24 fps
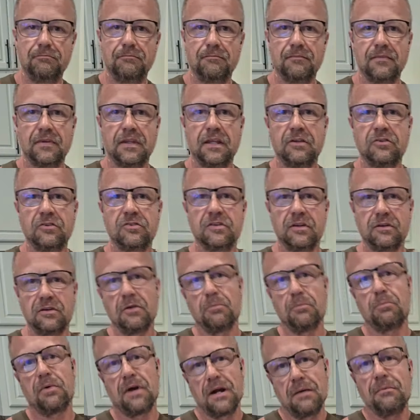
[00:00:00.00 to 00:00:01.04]
is
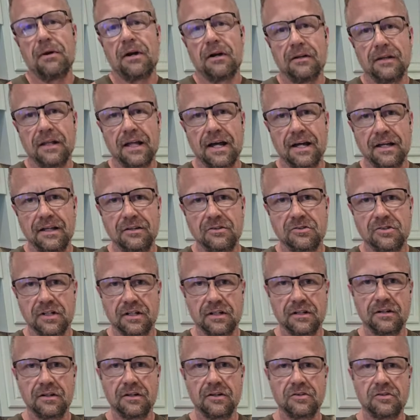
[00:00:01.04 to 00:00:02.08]
primarily I eat chicken
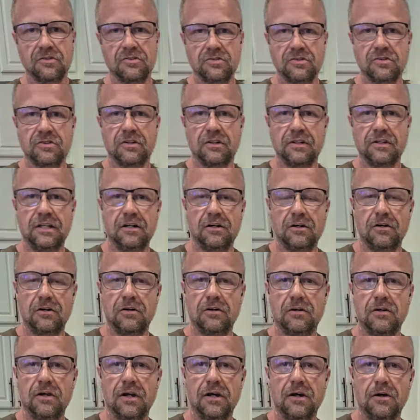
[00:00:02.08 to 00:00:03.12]
because it's just a linear
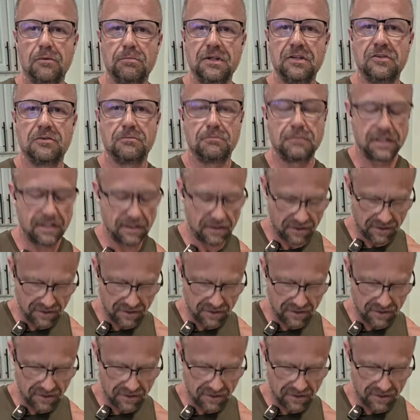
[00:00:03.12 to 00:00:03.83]
piece of meat.